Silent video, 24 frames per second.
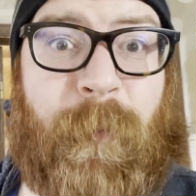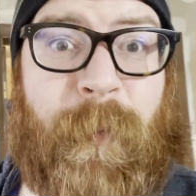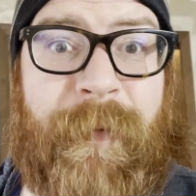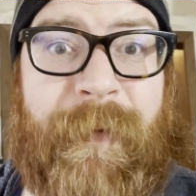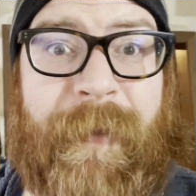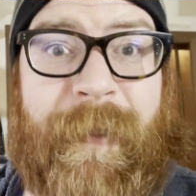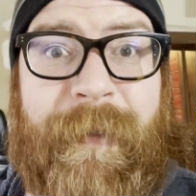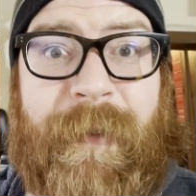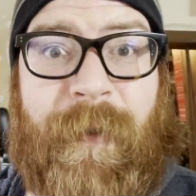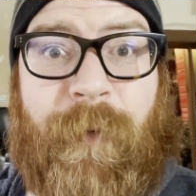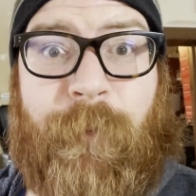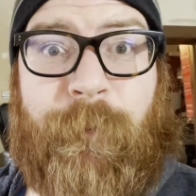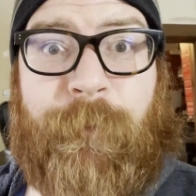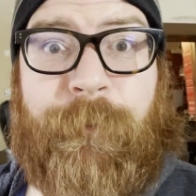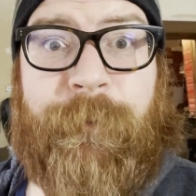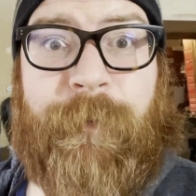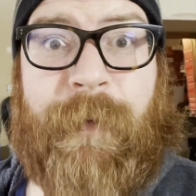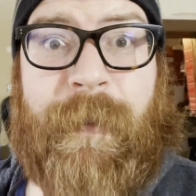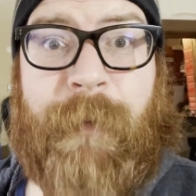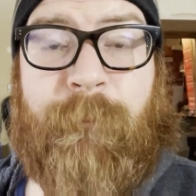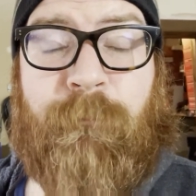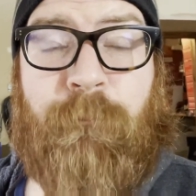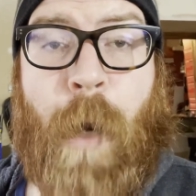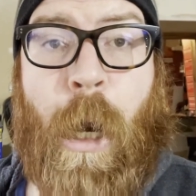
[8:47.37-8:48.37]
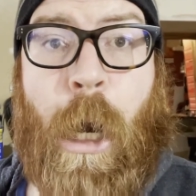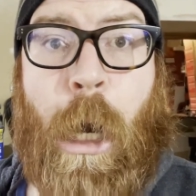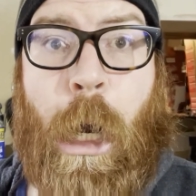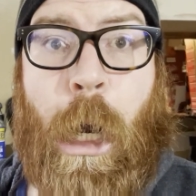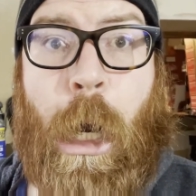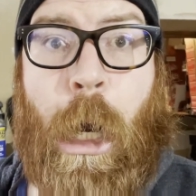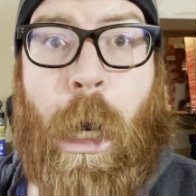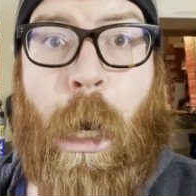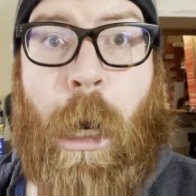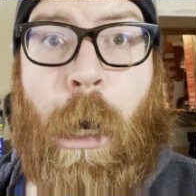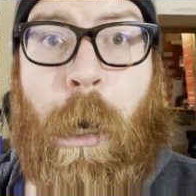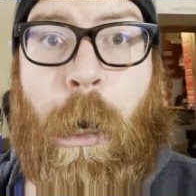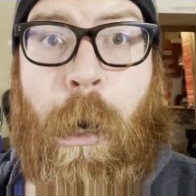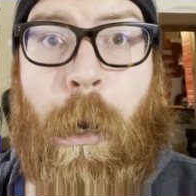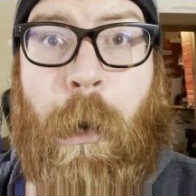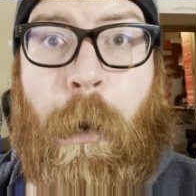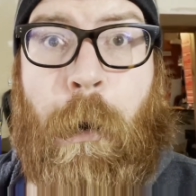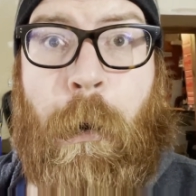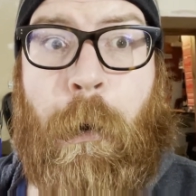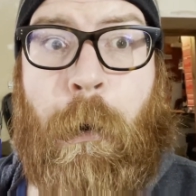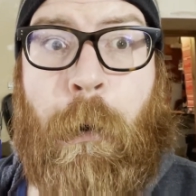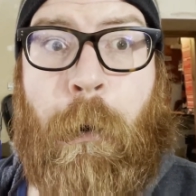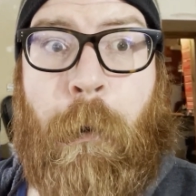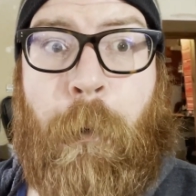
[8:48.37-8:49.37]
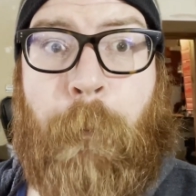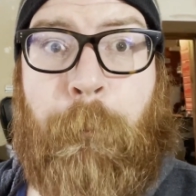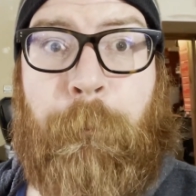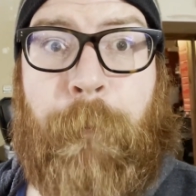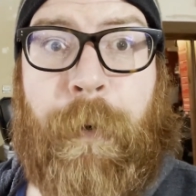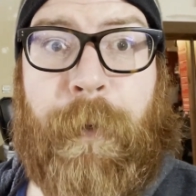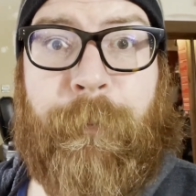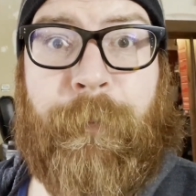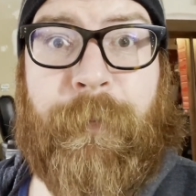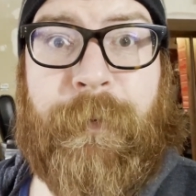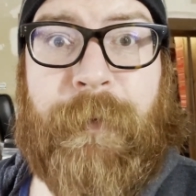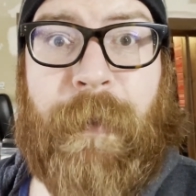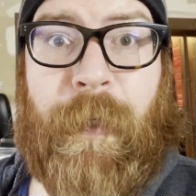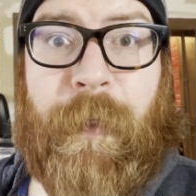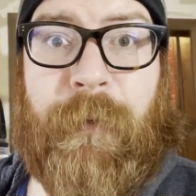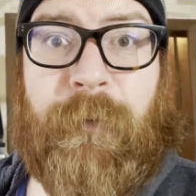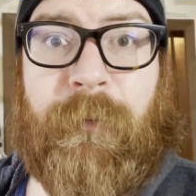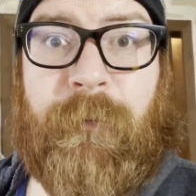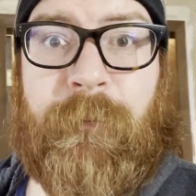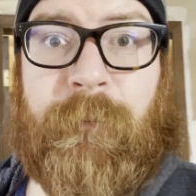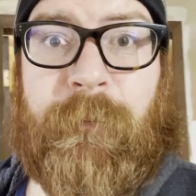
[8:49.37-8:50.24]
and they don't fit. Big mistake.